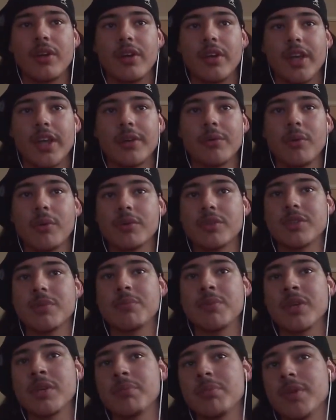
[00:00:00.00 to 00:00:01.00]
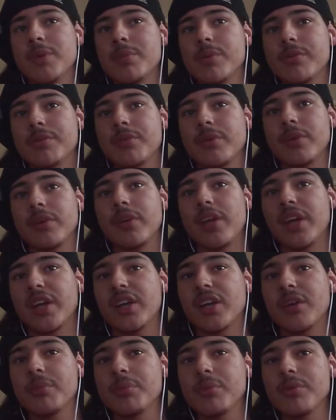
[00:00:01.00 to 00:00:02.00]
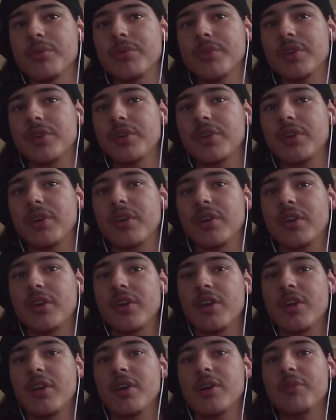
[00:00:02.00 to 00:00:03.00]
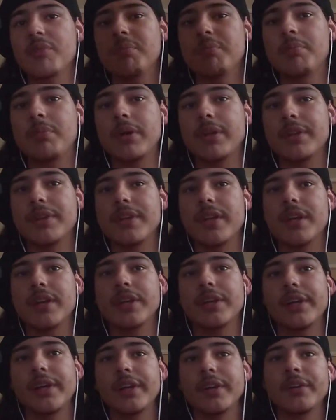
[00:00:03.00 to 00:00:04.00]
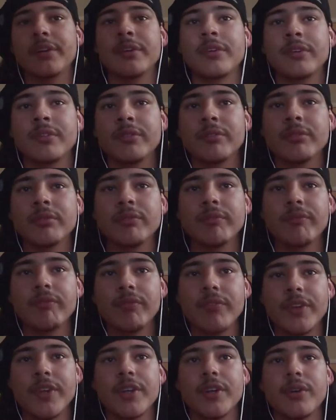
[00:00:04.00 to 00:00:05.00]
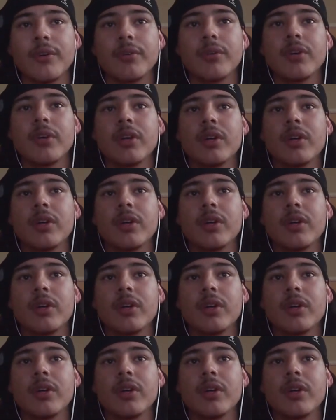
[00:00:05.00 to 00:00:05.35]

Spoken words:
He won't demean people for liking a movie, but then again, you